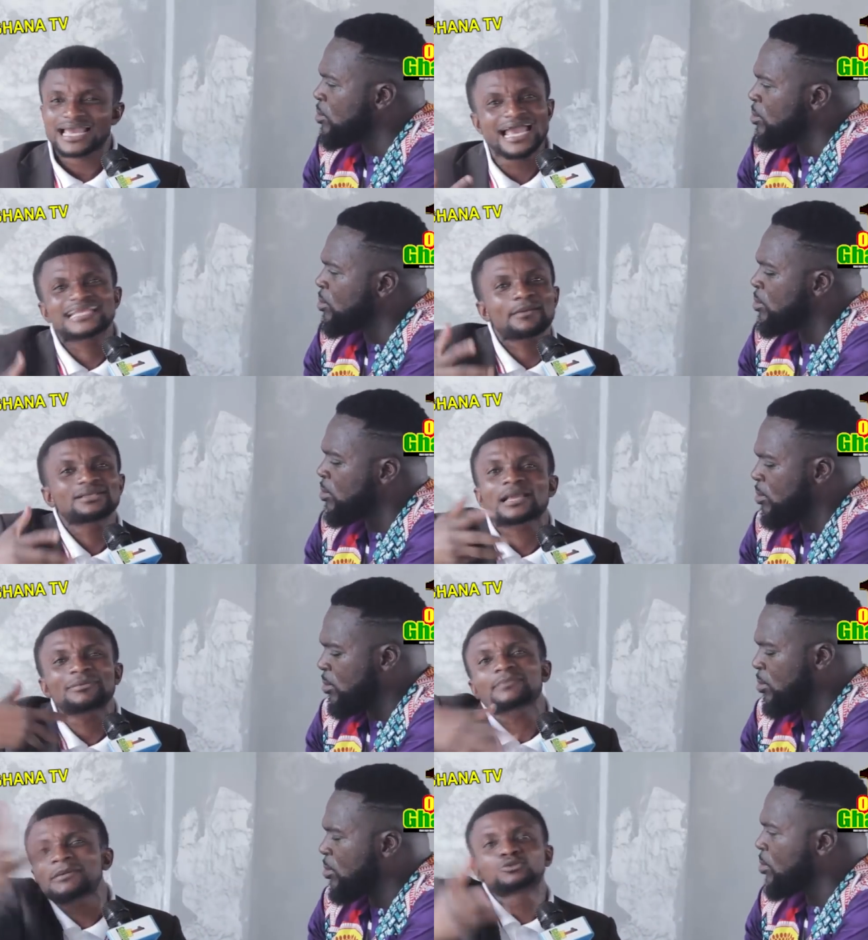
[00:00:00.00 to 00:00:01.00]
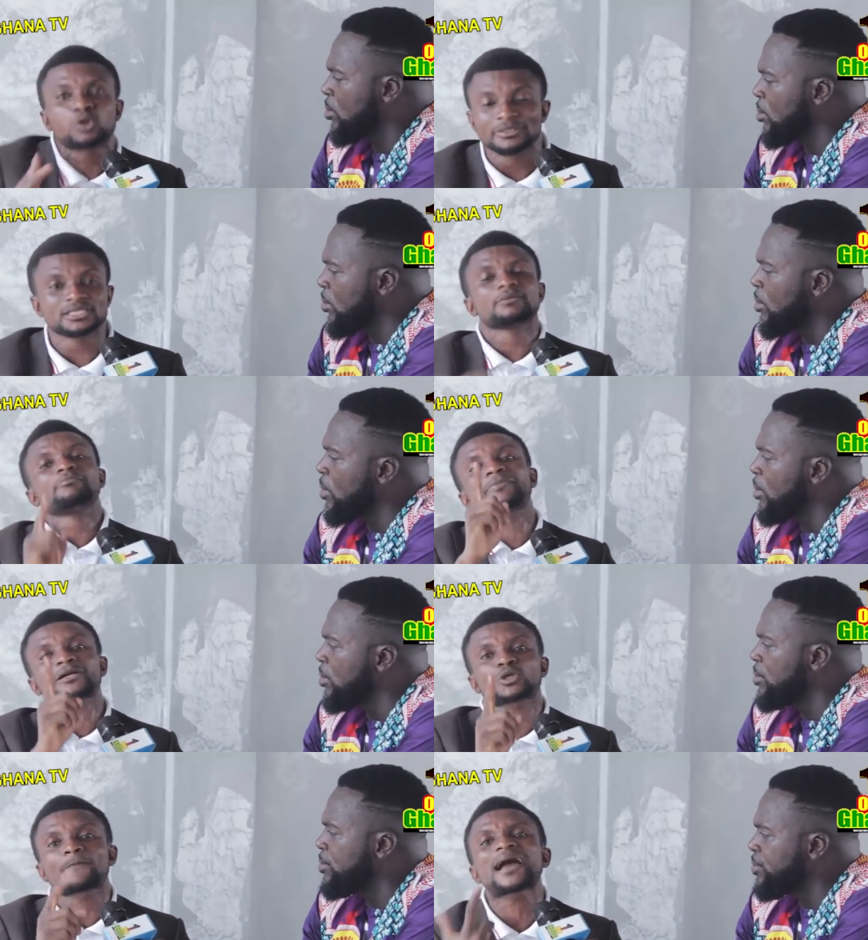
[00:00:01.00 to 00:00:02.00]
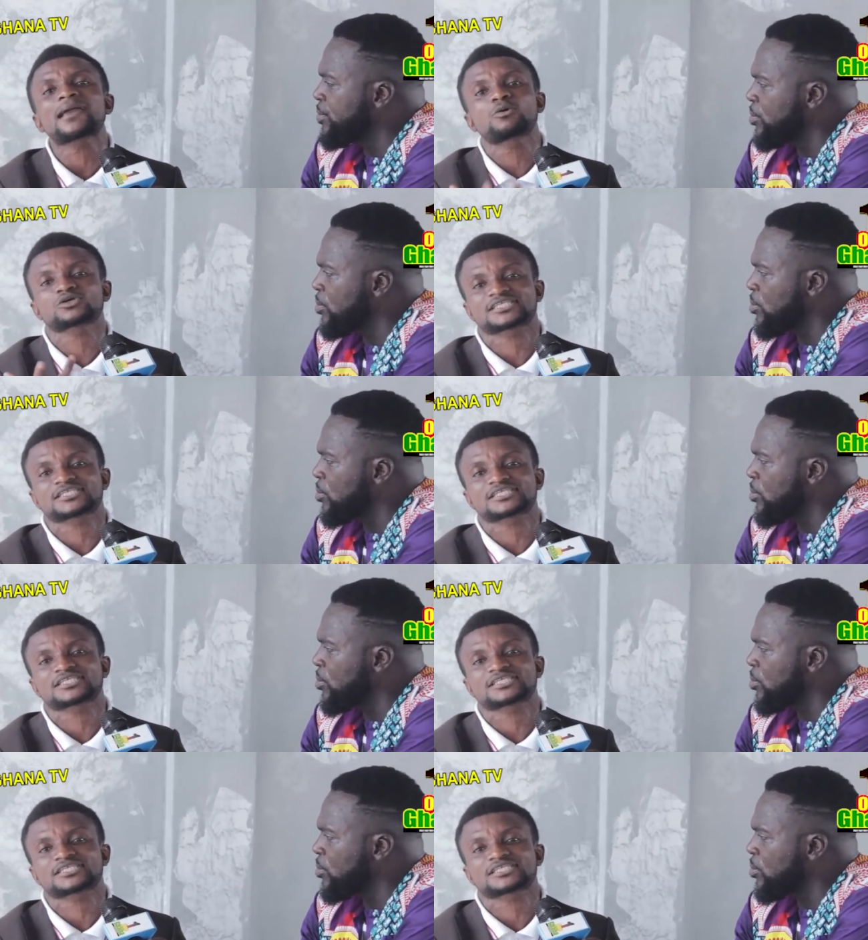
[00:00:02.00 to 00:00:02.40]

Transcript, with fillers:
Speaker 1: Eh, Yamanam to me, me about your Bible